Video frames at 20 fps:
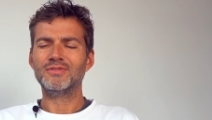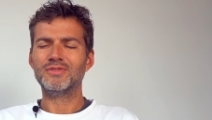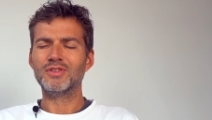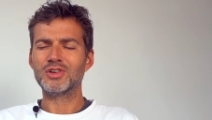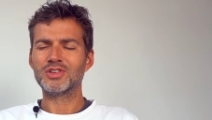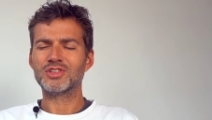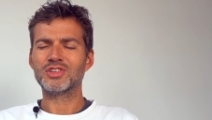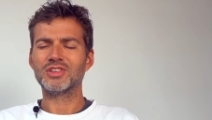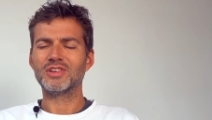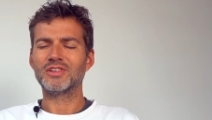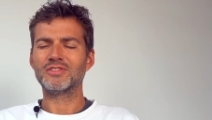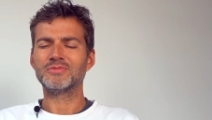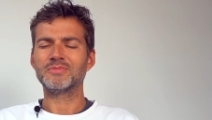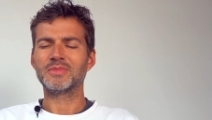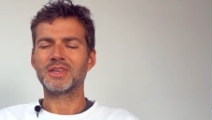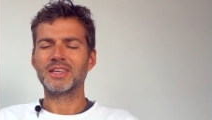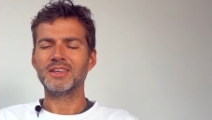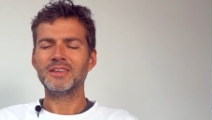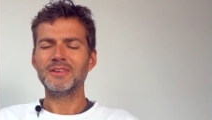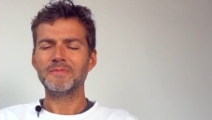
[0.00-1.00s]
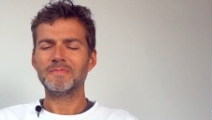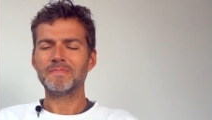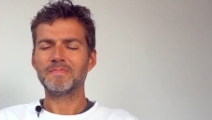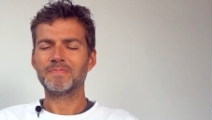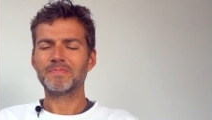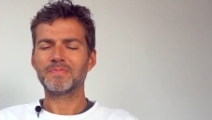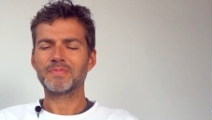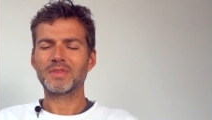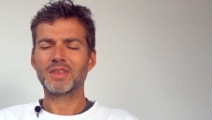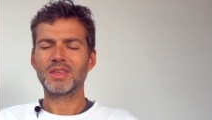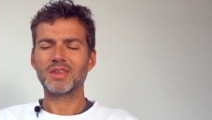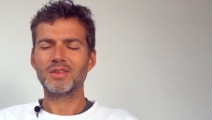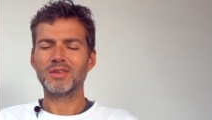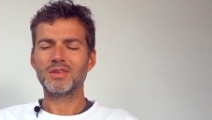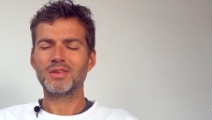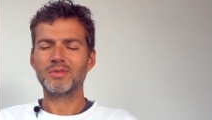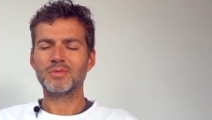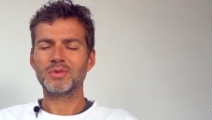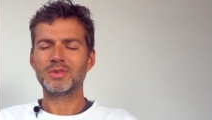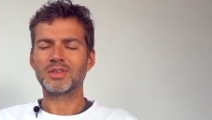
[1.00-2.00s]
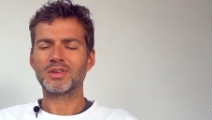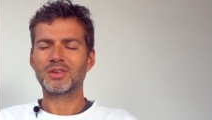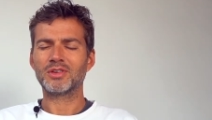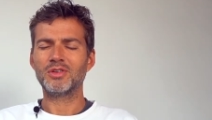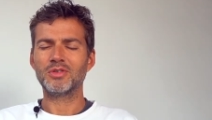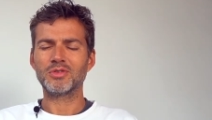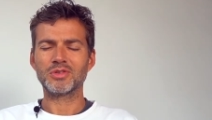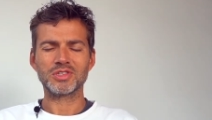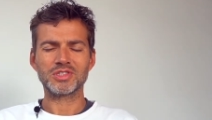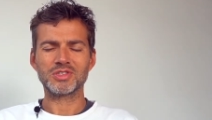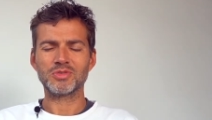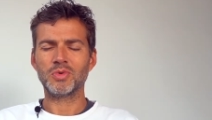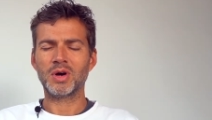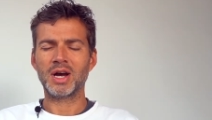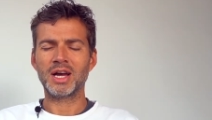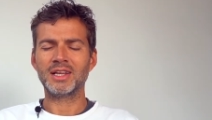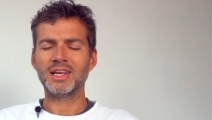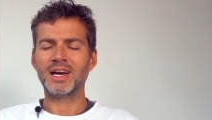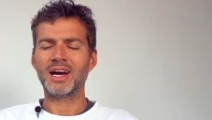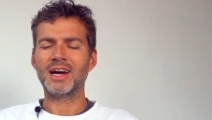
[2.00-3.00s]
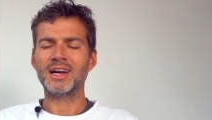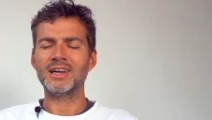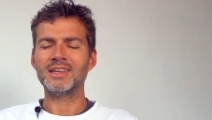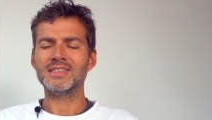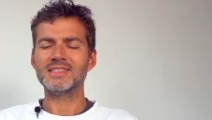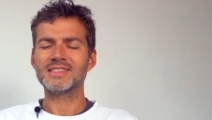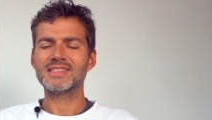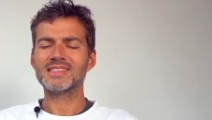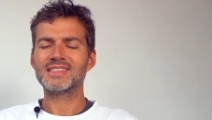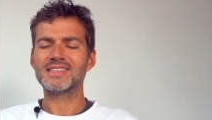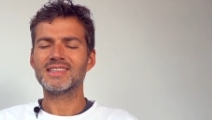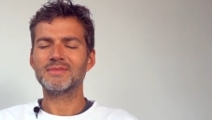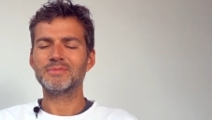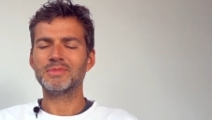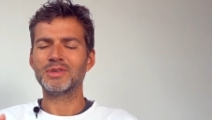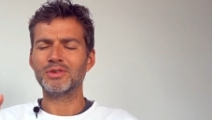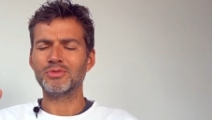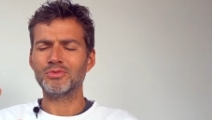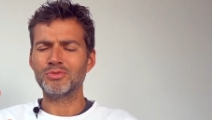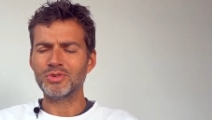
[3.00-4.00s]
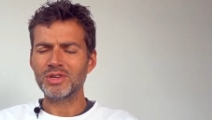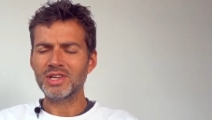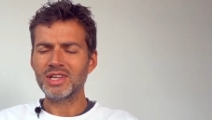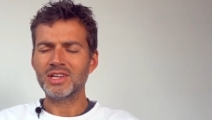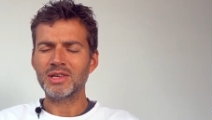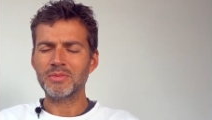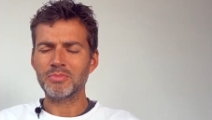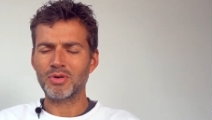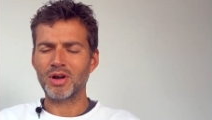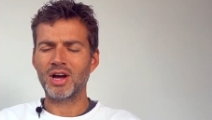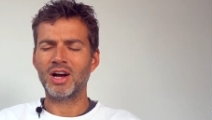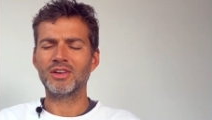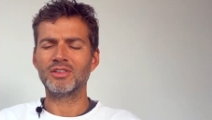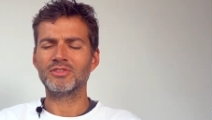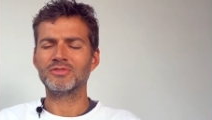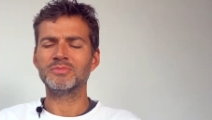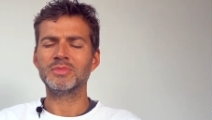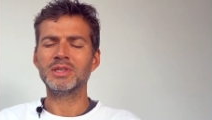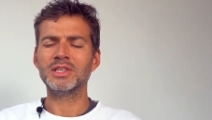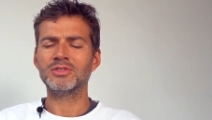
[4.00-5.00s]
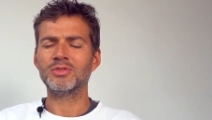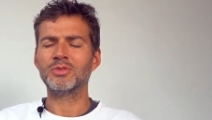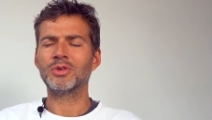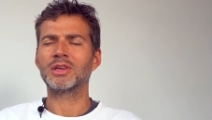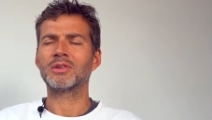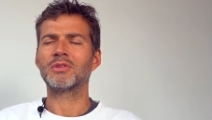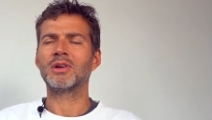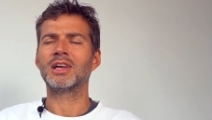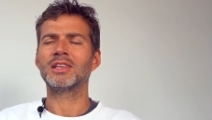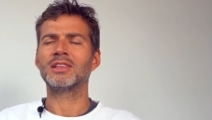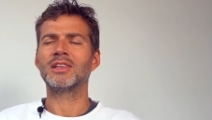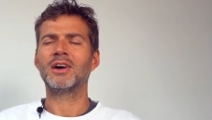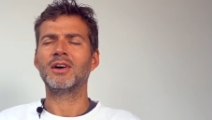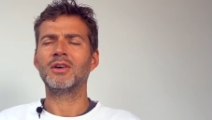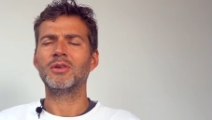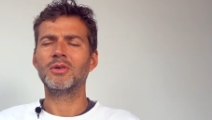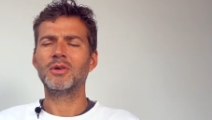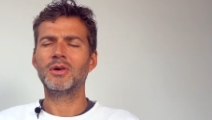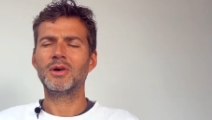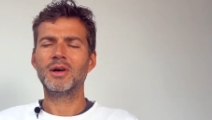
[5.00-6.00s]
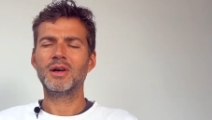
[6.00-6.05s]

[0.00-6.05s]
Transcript: version of me with the curious wide eyes be really proud of me doing right now?